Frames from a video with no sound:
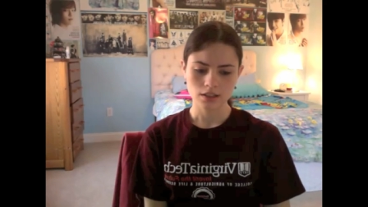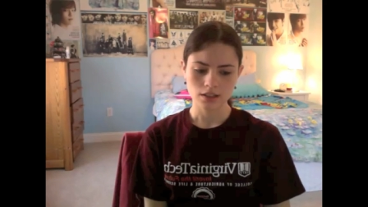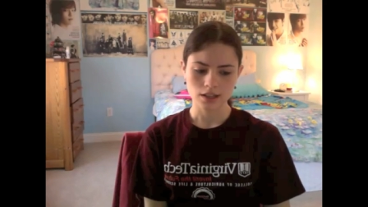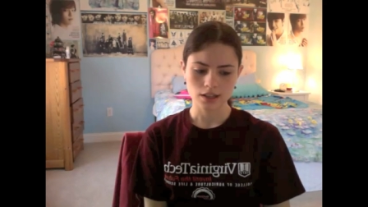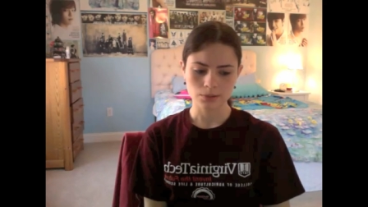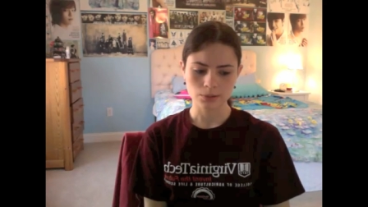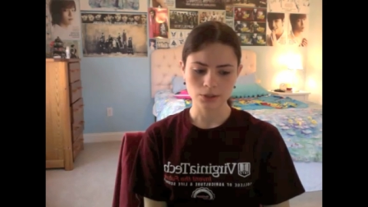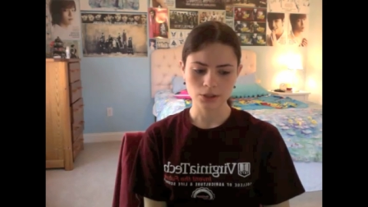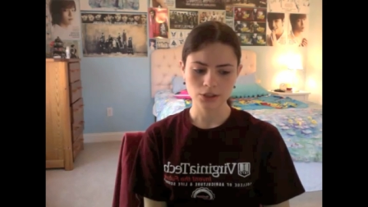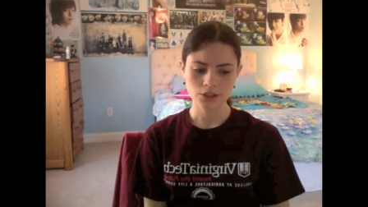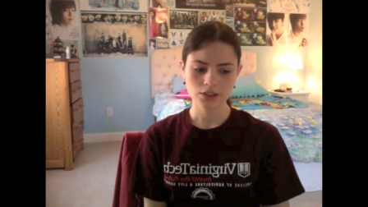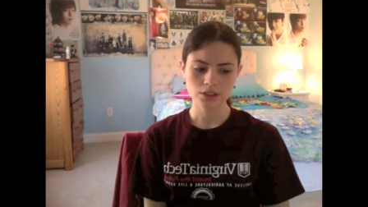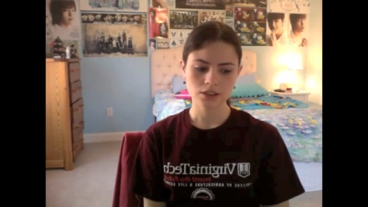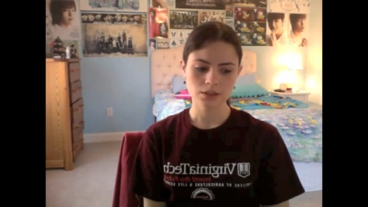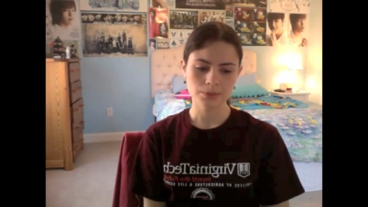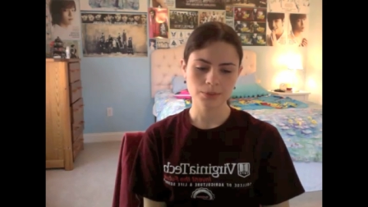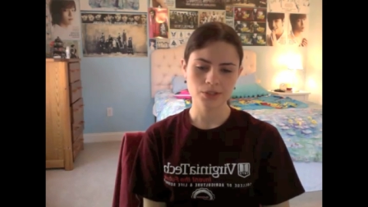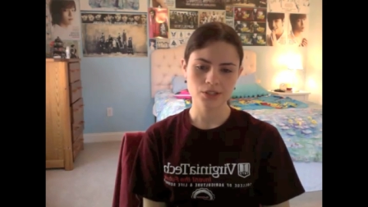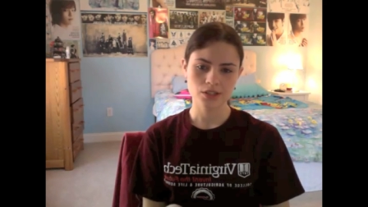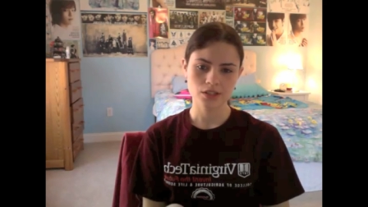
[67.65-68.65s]
I watched the
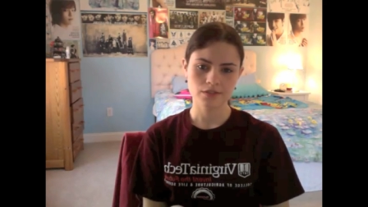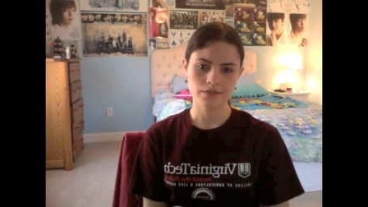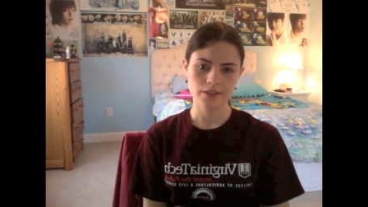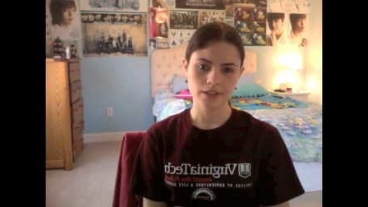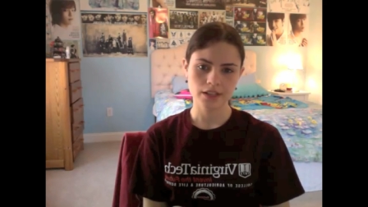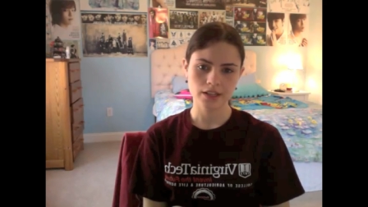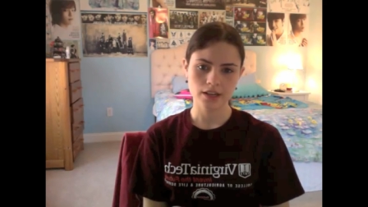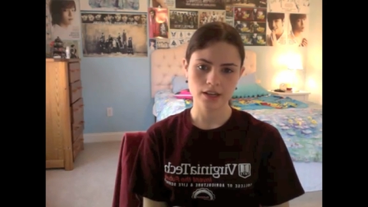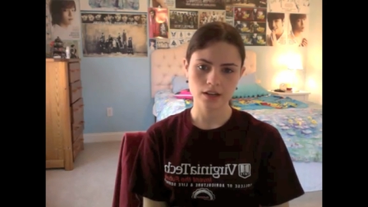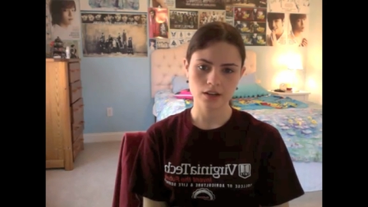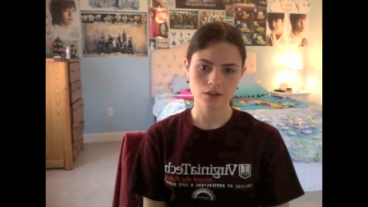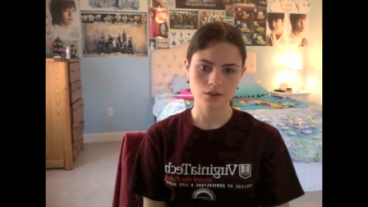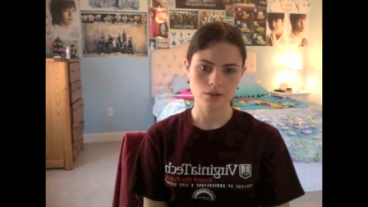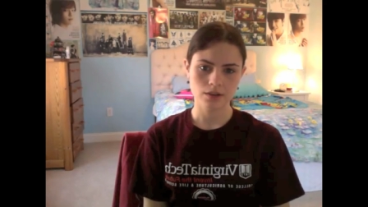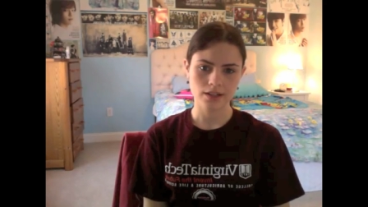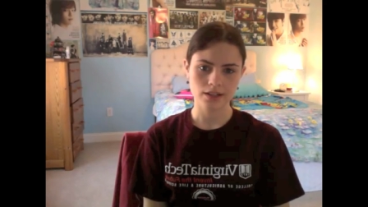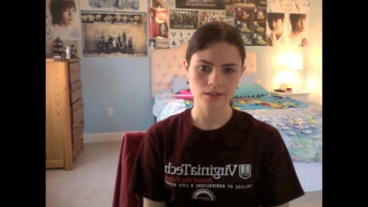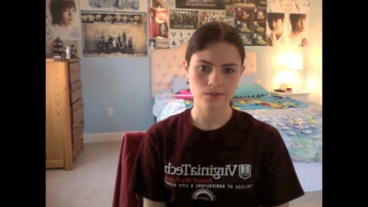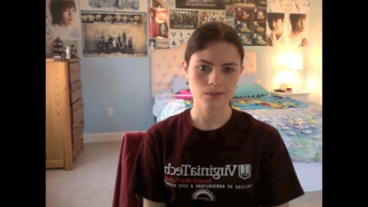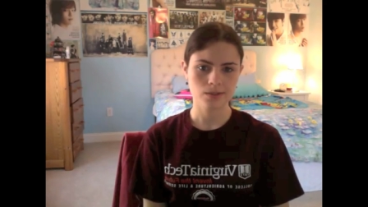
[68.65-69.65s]
music video
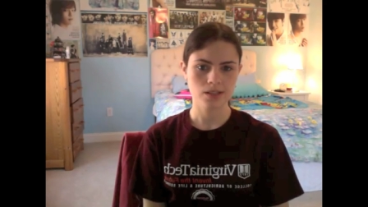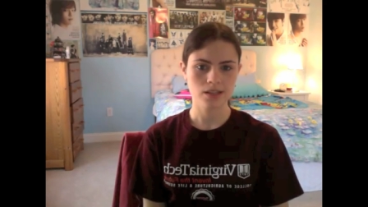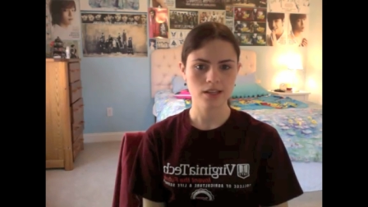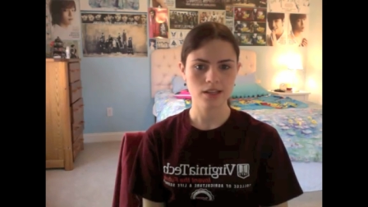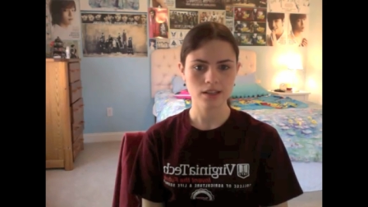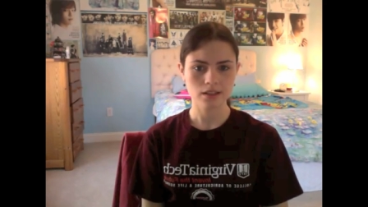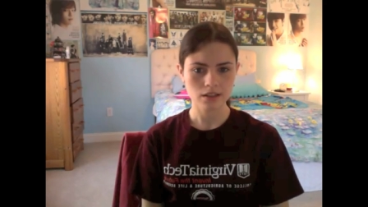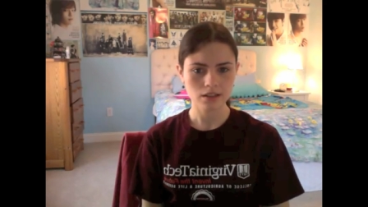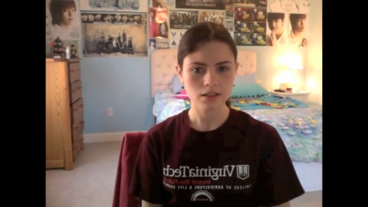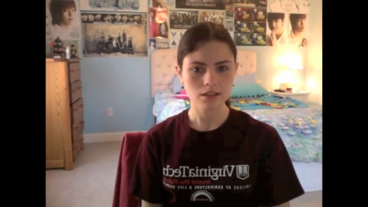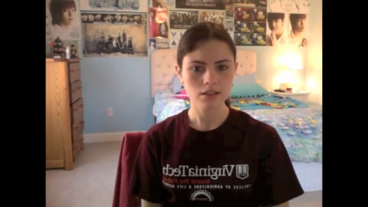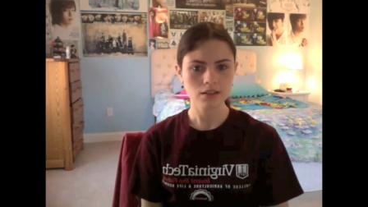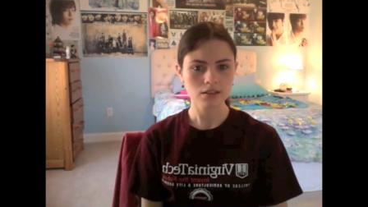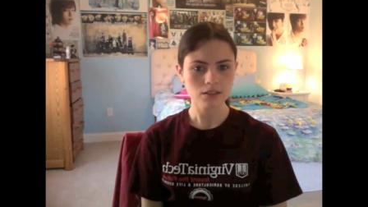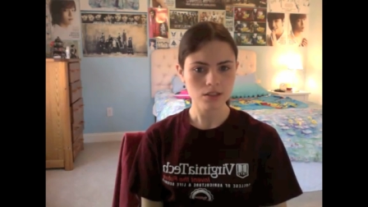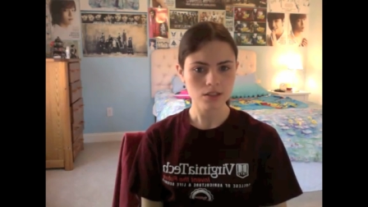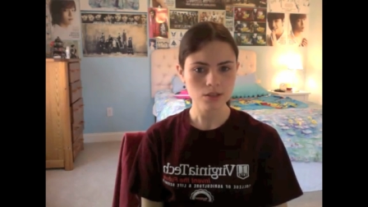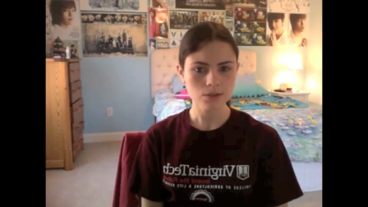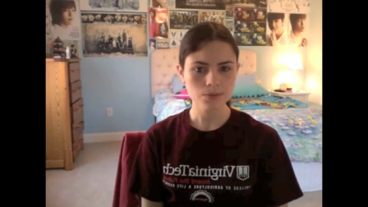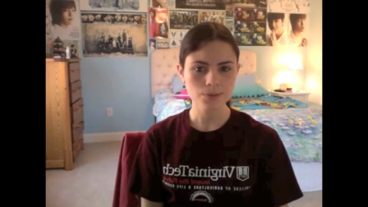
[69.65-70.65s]
and I was like,
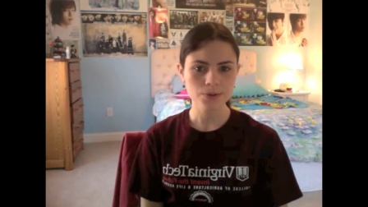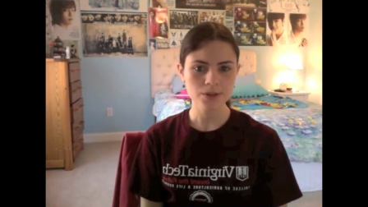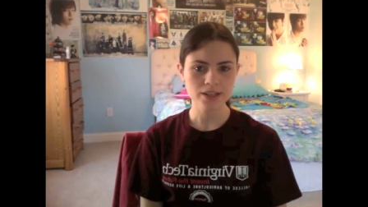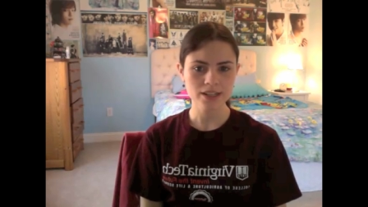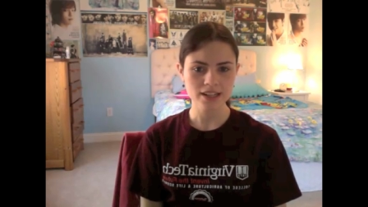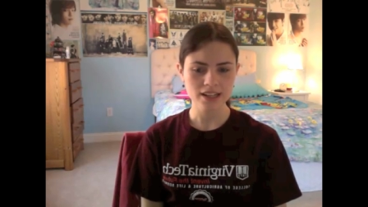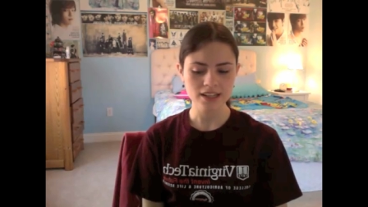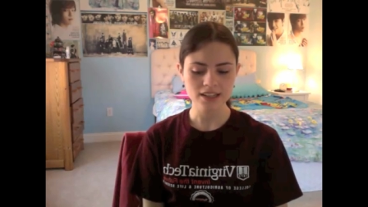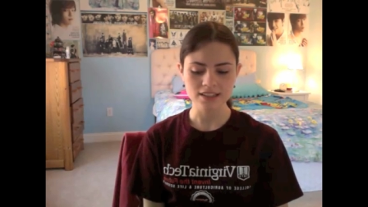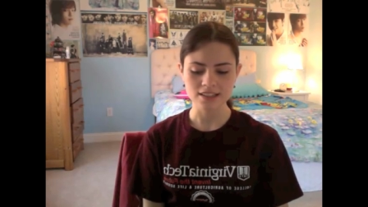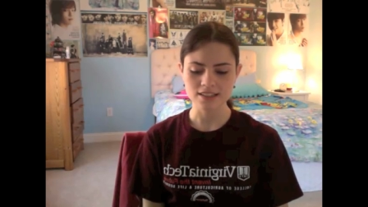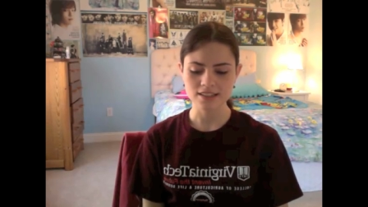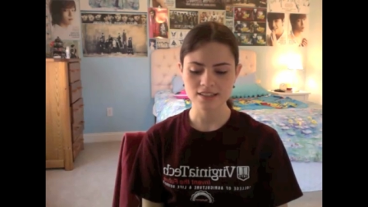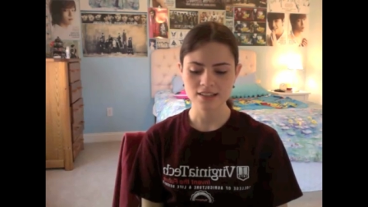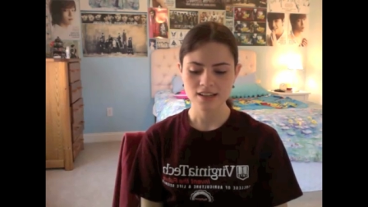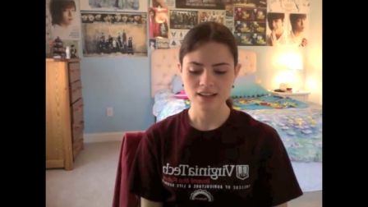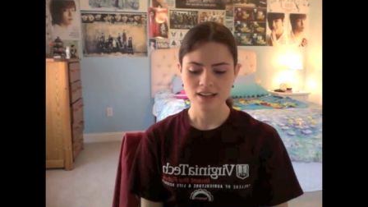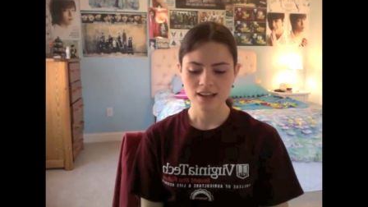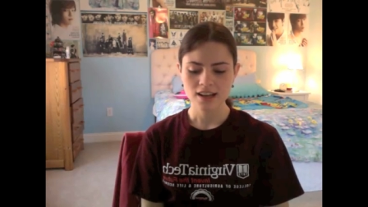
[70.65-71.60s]
this is pretty nice.